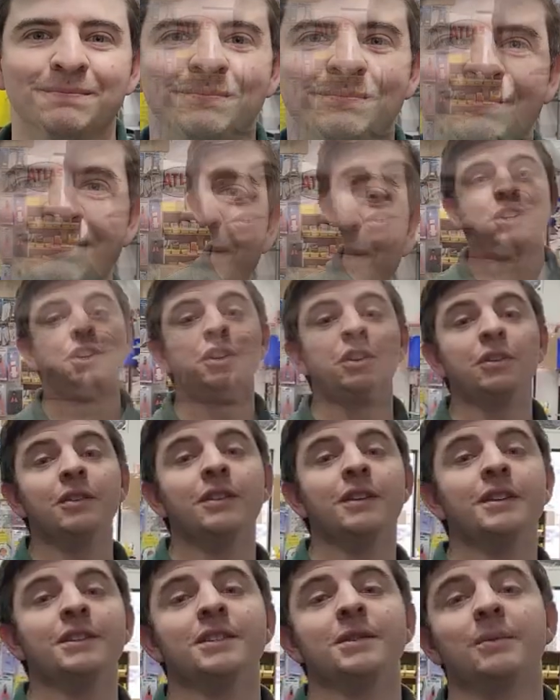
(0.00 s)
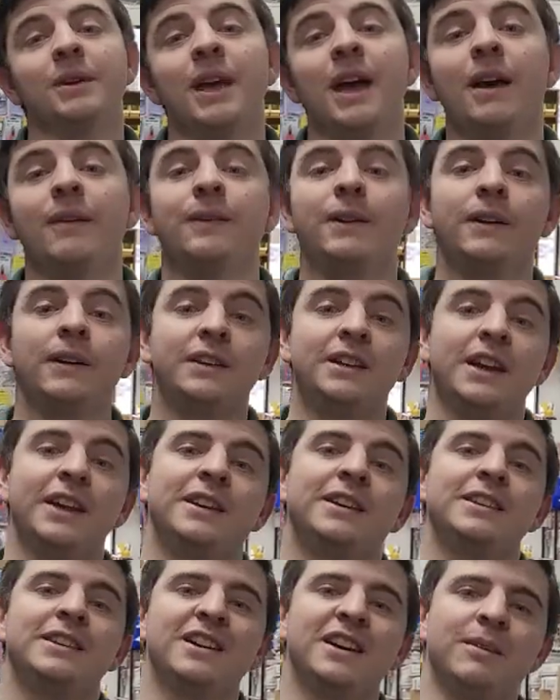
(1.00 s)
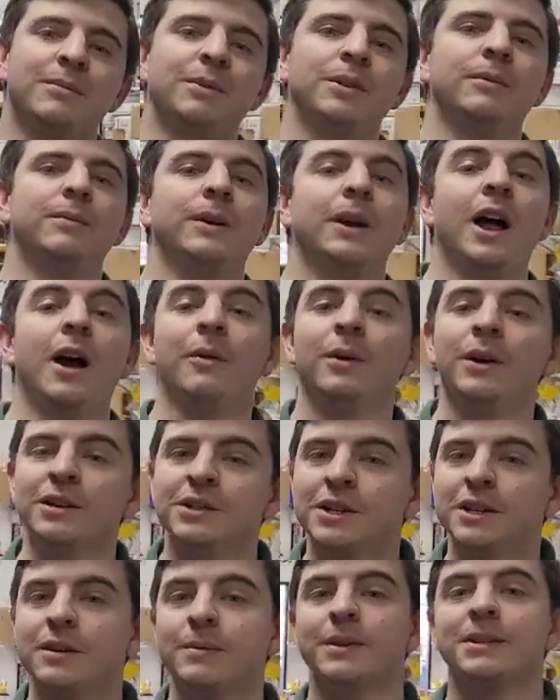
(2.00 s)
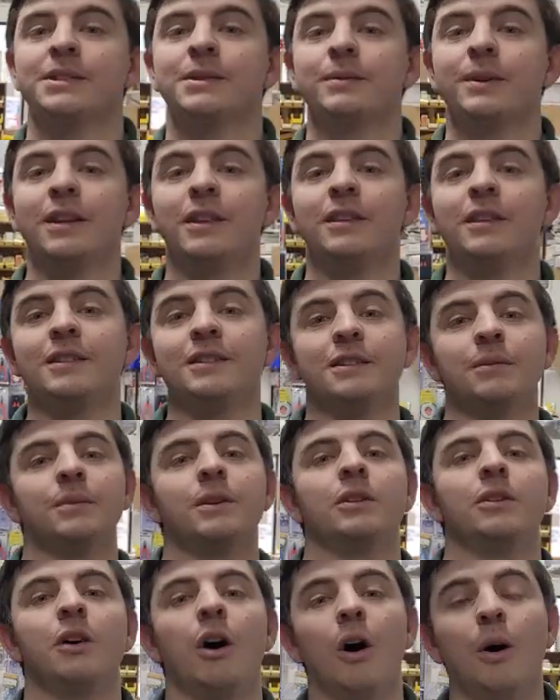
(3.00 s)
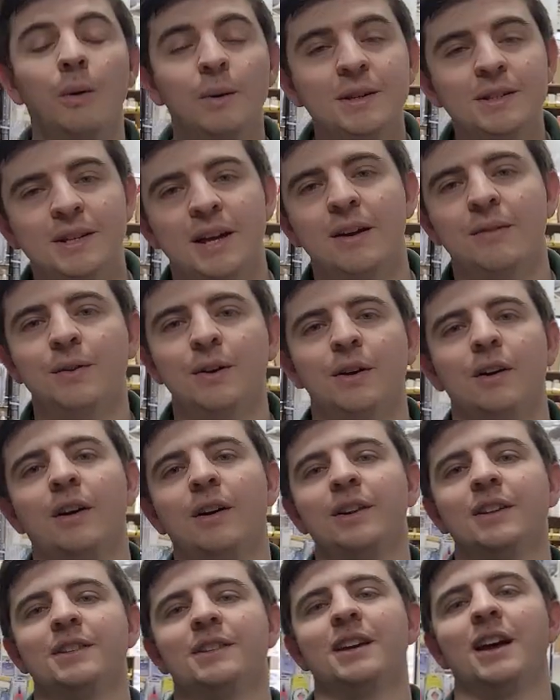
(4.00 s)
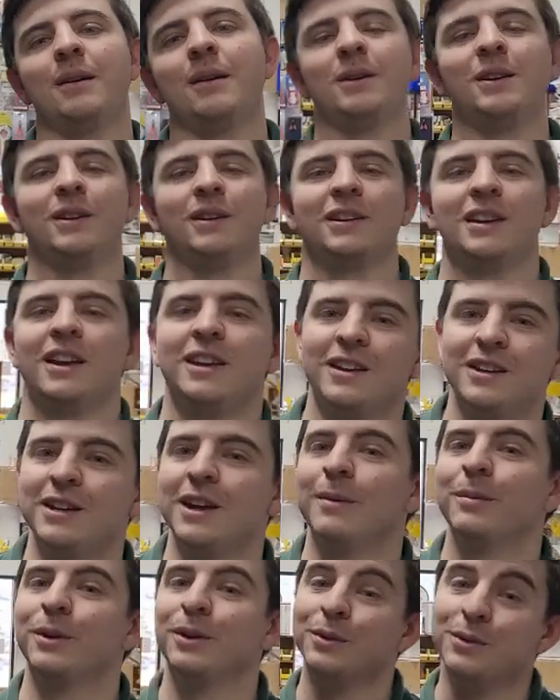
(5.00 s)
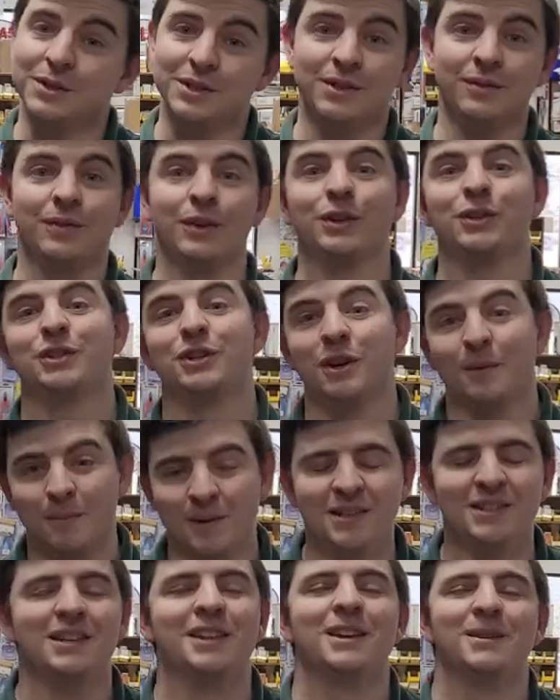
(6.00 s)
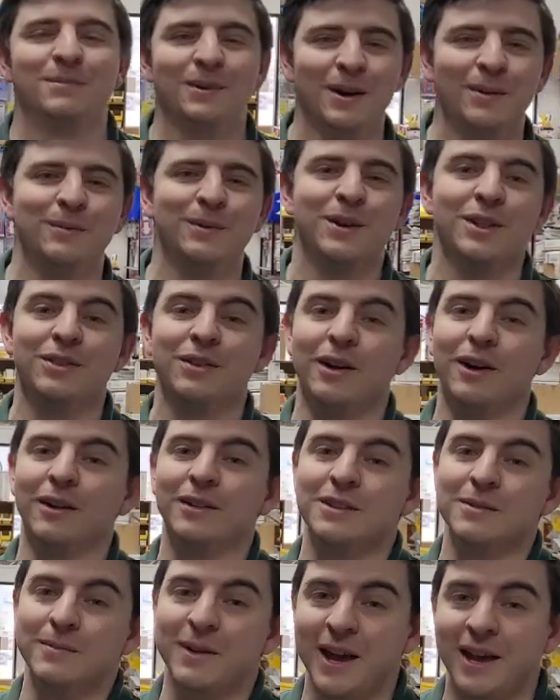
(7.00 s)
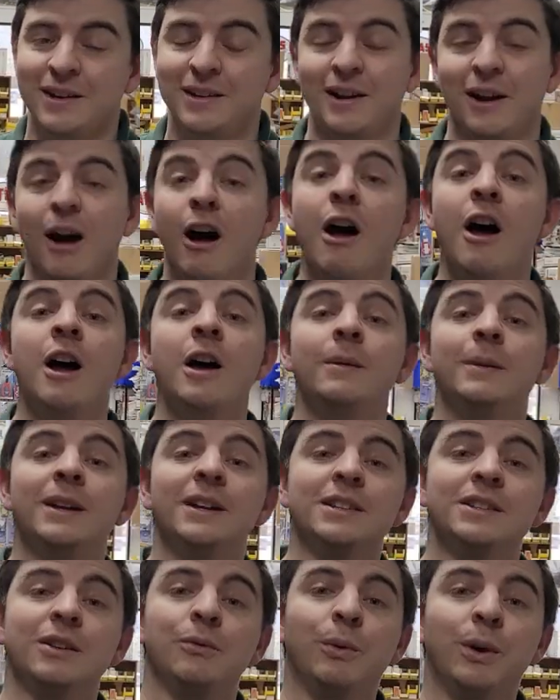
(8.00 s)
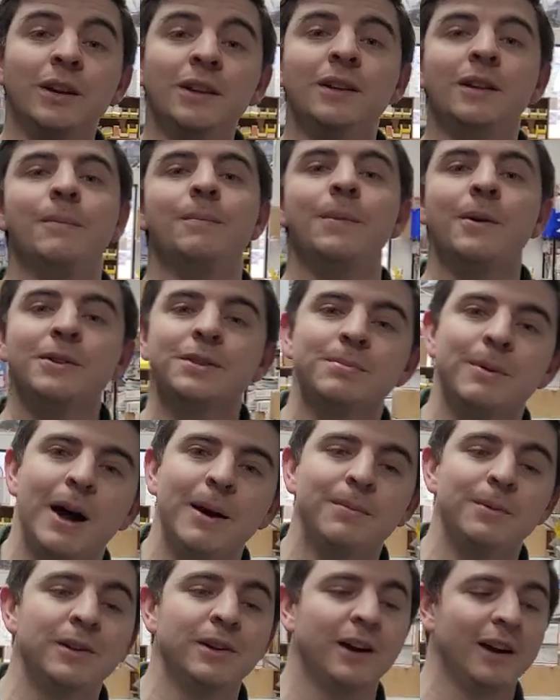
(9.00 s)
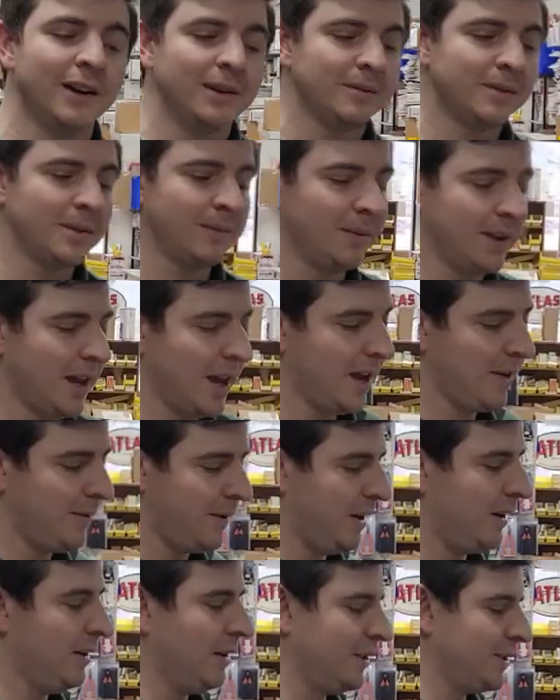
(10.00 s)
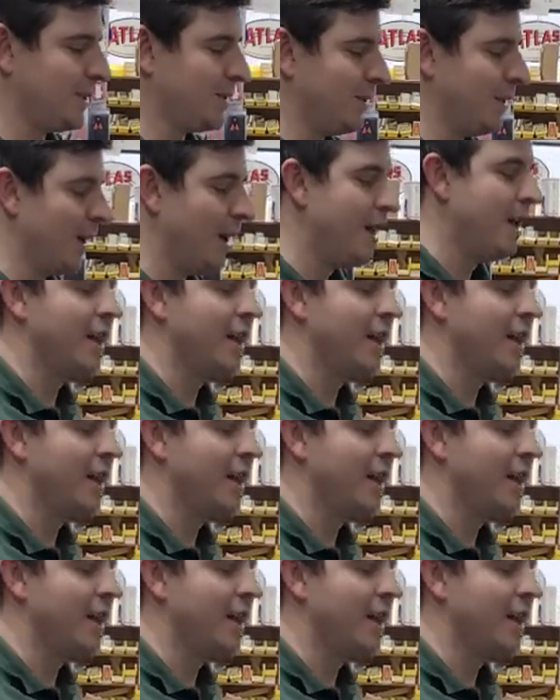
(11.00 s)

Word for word: So those are the new things that we have here at Yankee Dabbler, but I want to talk about some of the things that we always have here all the time here at Yankee Dabbler. Of course, if our shipments keep up with our demand here, because one of the most popular items that we have here at our store